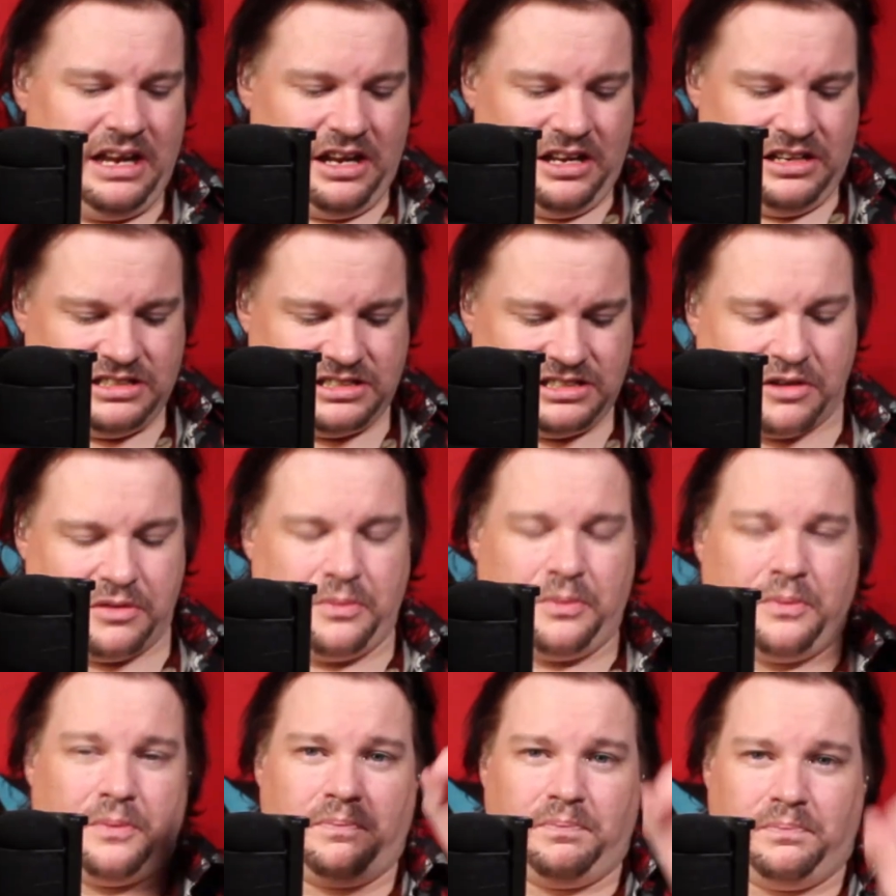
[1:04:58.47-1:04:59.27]
So
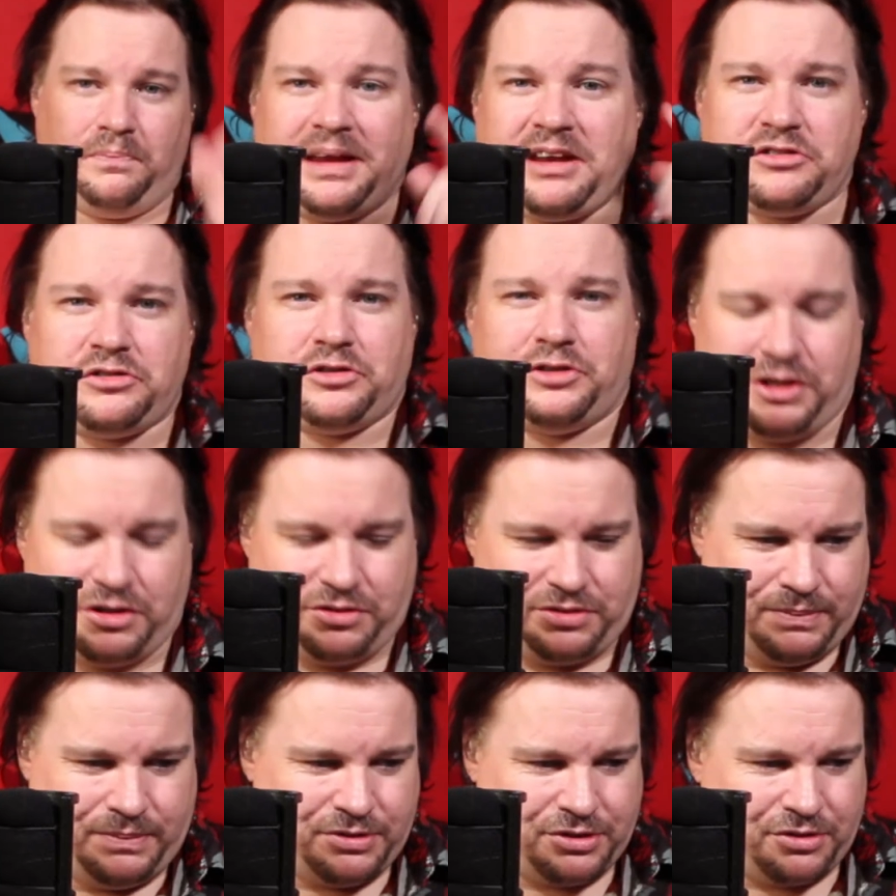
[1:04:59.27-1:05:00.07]
make sure you're
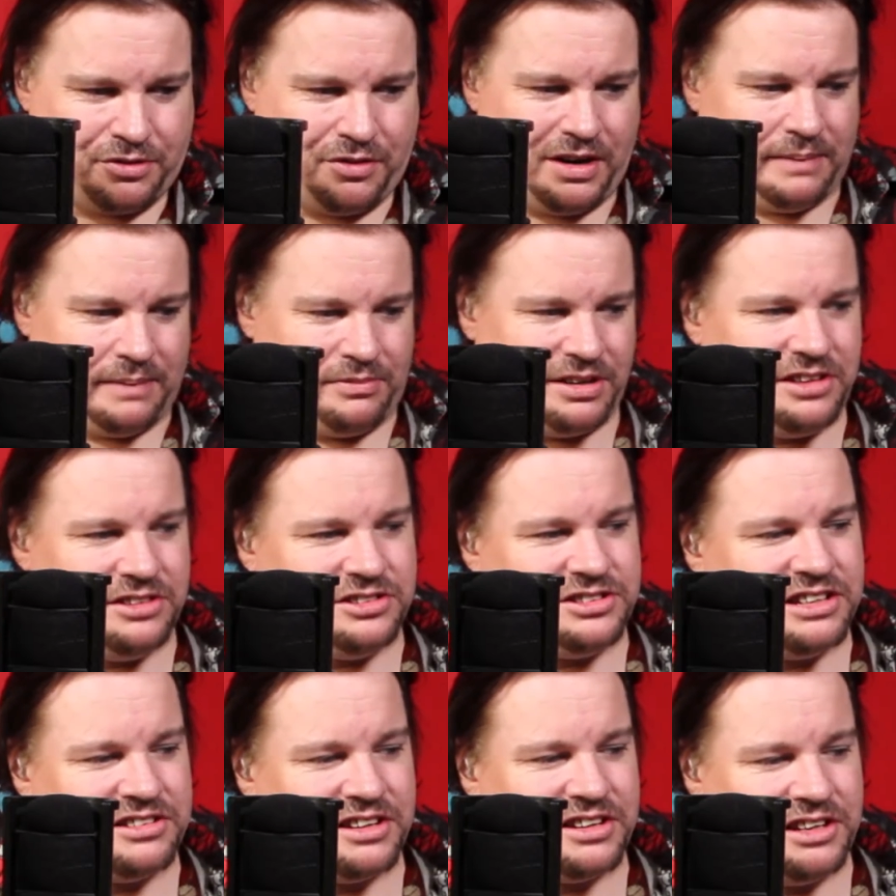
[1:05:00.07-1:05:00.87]
subscribed, because
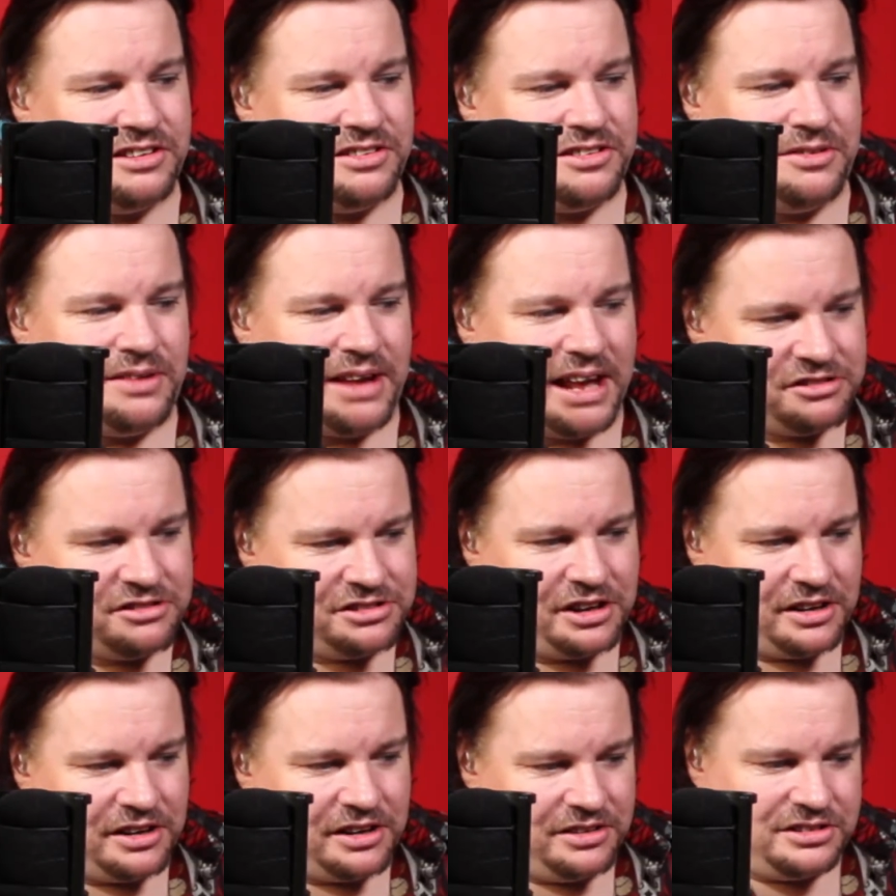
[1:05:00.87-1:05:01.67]
she's going to do that
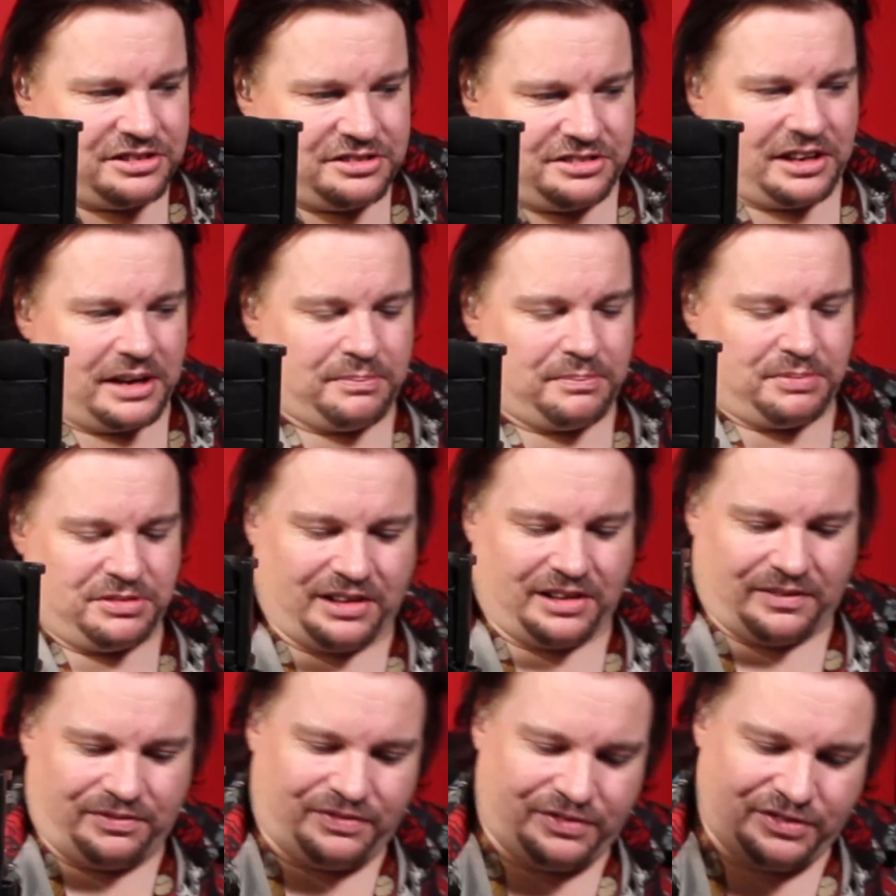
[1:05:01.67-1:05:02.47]
type of
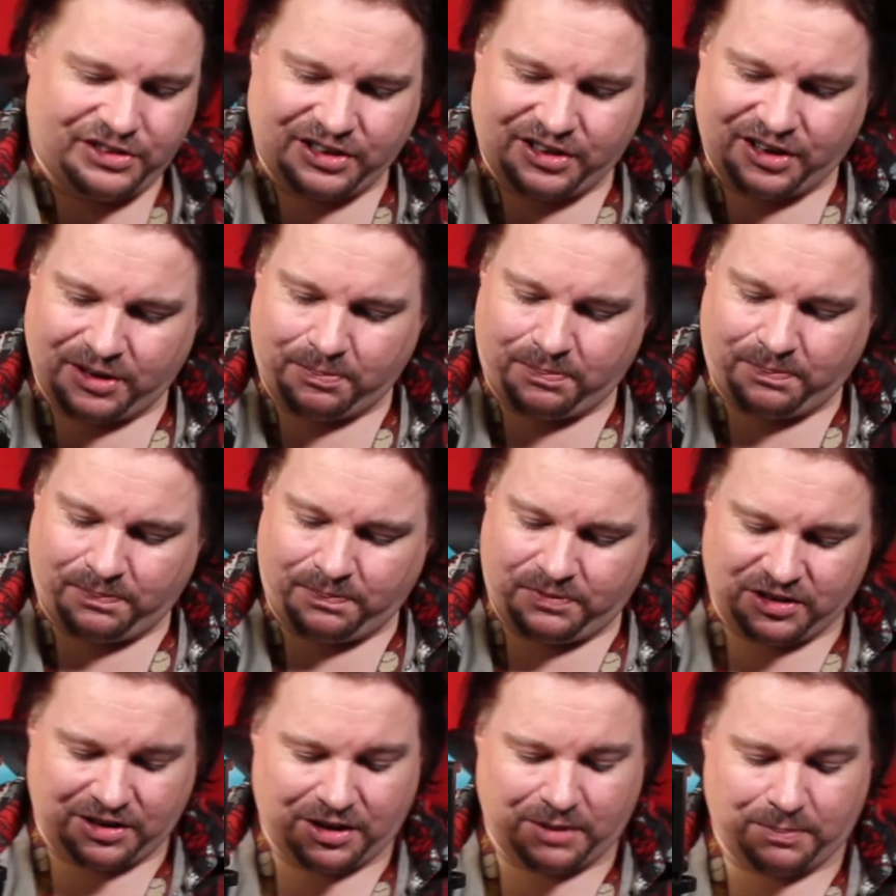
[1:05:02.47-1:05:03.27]
stuff. She's
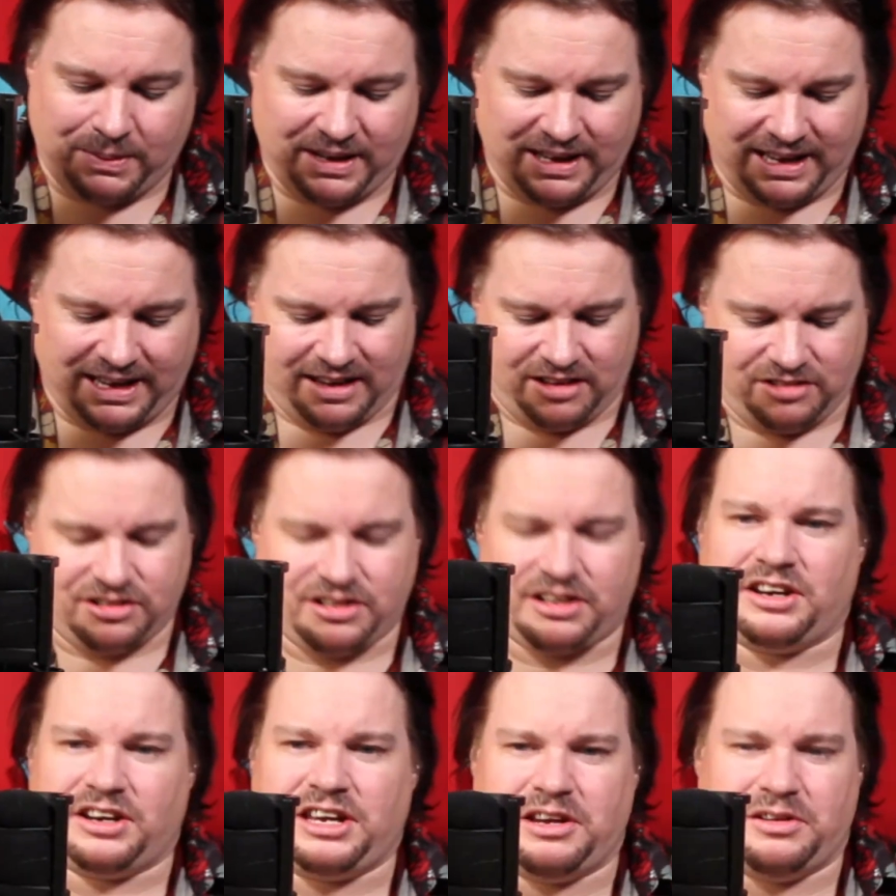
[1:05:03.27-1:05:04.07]
gonna play it. She's
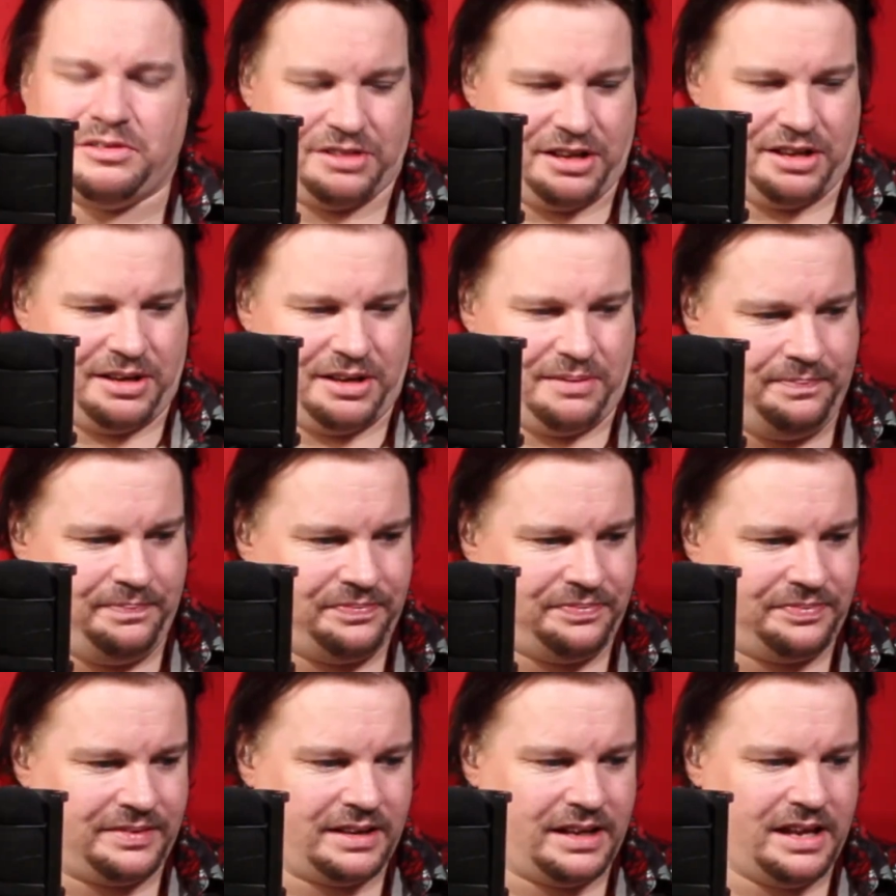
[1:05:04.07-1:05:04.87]
gonna use it,
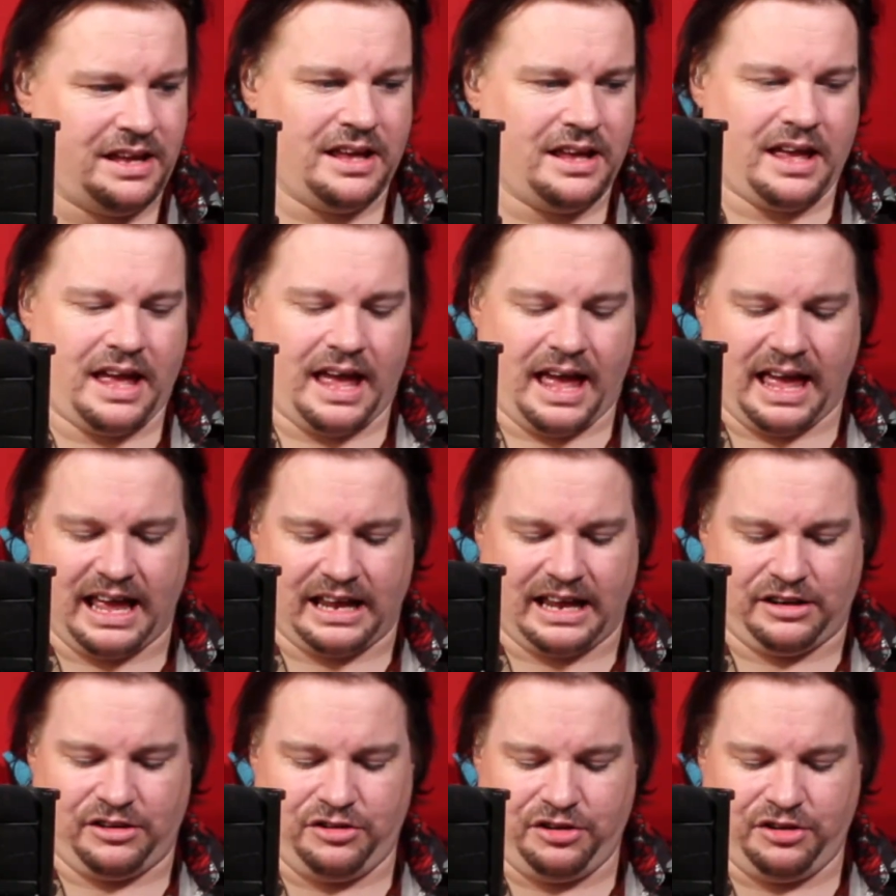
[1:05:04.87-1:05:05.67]
and